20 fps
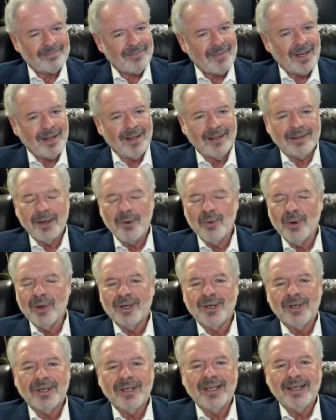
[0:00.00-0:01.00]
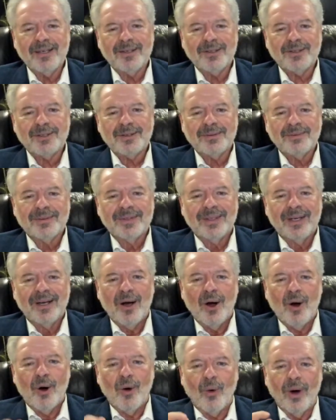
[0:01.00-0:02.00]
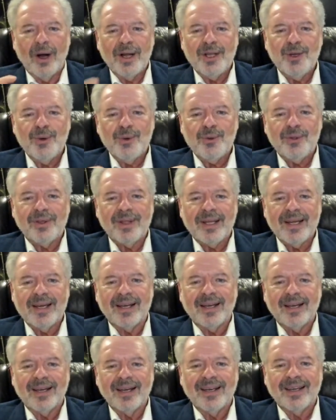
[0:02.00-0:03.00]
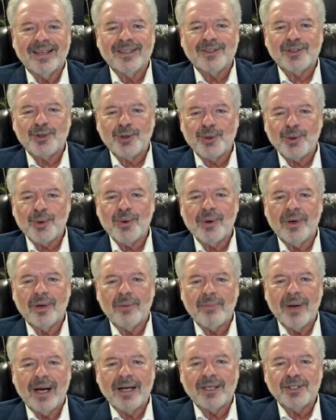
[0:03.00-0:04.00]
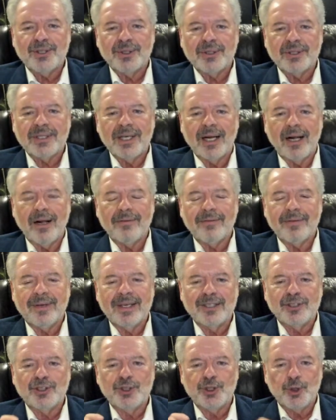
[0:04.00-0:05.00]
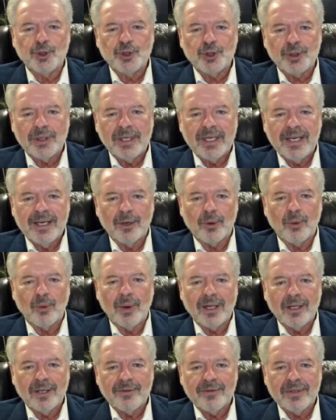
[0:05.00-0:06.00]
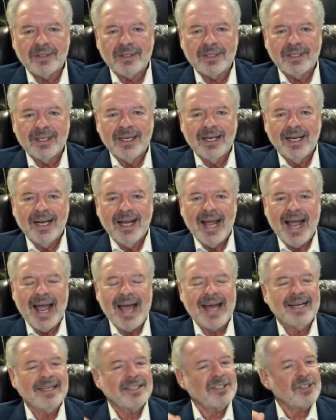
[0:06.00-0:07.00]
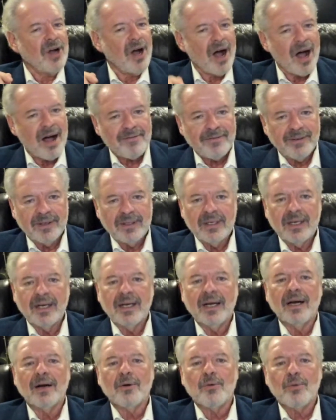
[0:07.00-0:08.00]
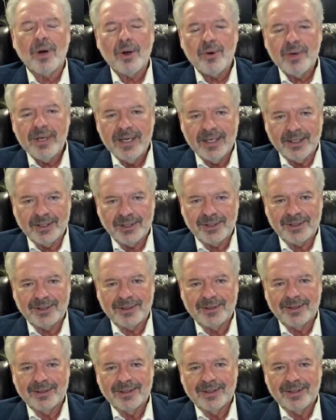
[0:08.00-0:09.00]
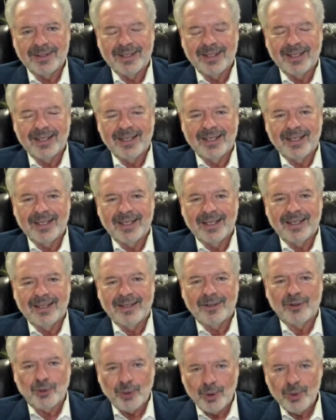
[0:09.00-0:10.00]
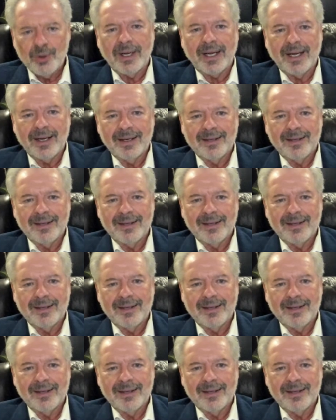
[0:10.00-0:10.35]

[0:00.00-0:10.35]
that they were good leaders. What you think is true about yourself is usually irrelevant, and it's often erroneous. Truly.